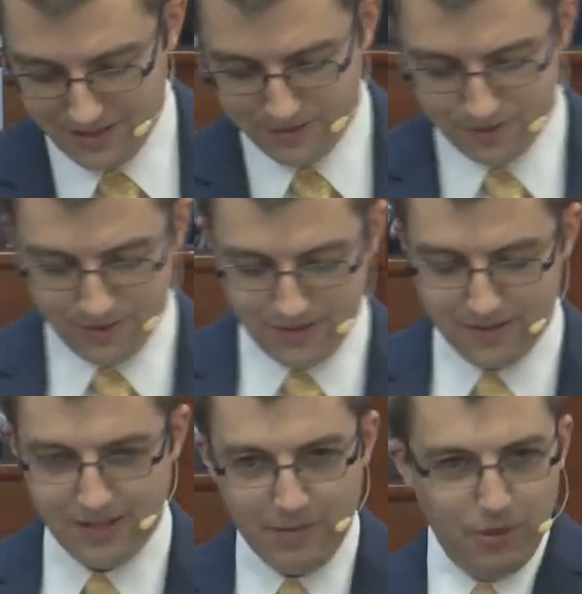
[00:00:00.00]
And so
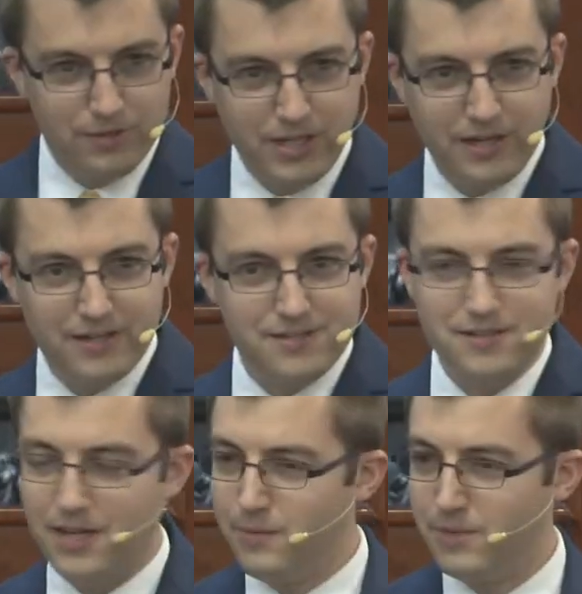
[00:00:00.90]
then Nabal dies,
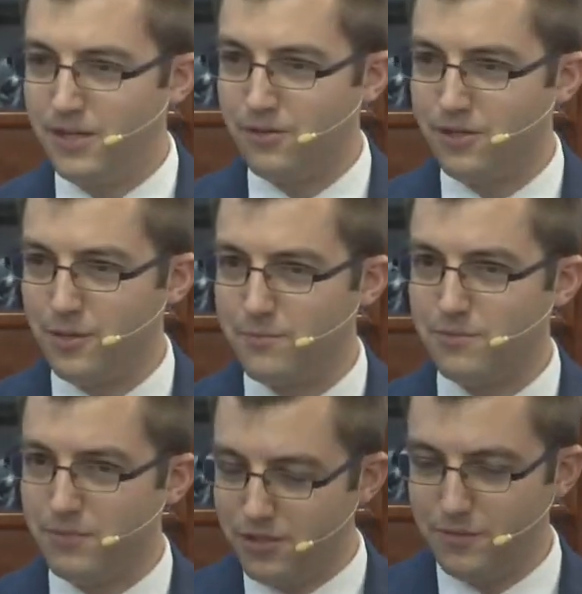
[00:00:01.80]
and Abigail
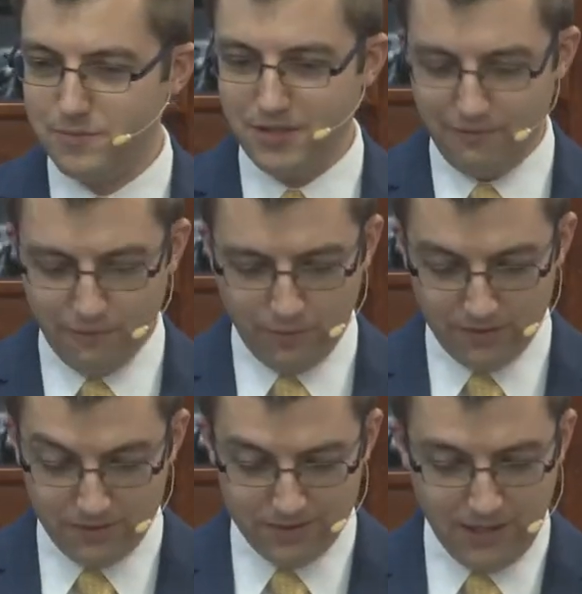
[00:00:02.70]
comes and becomes David,
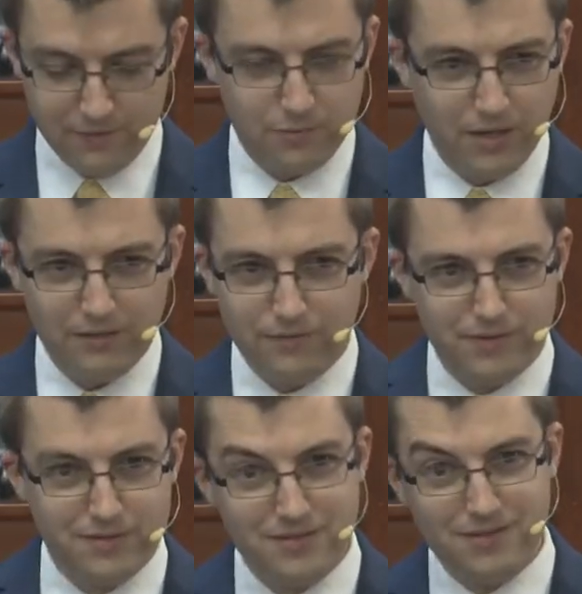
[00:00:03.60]
David's wife,
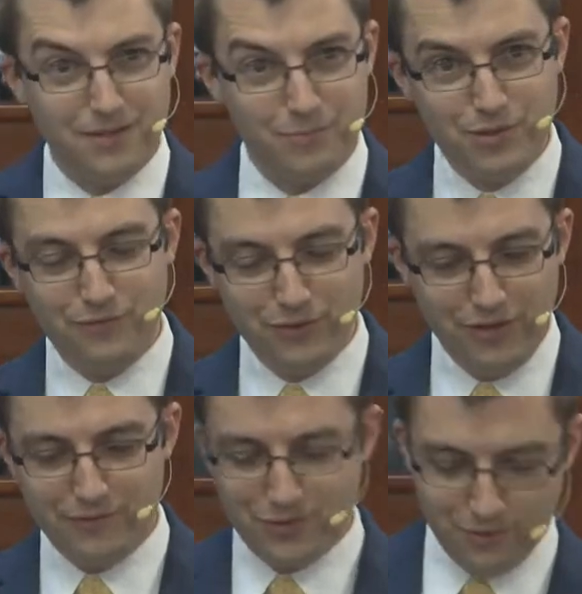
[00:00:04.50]
and a beautiful
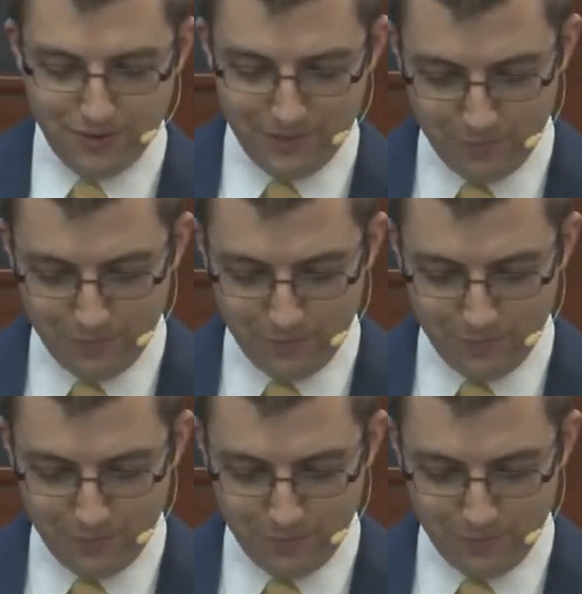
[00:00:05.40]
love story.